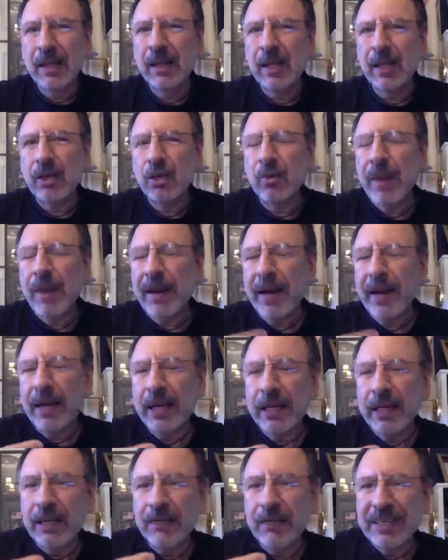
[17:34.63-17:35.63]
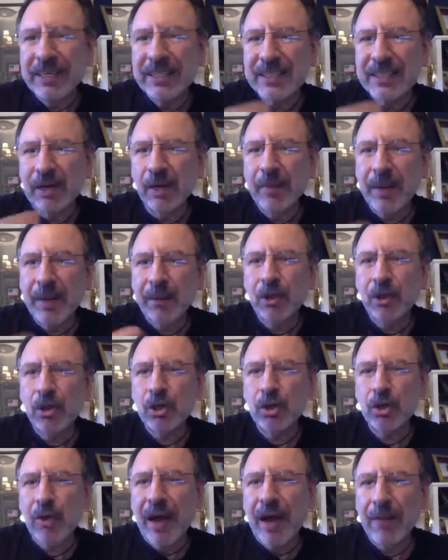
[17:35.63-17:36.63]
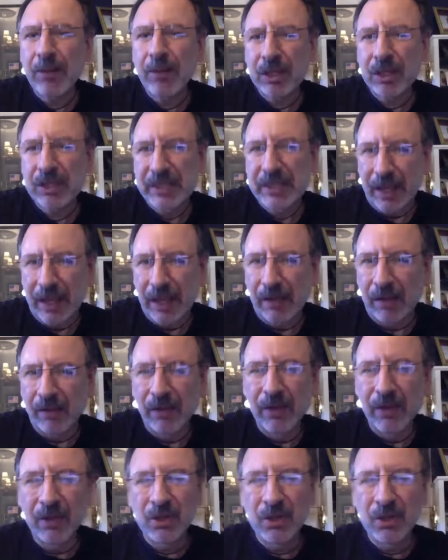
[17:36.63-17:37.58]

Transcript: that you might not even necessarily be able to describe yourself.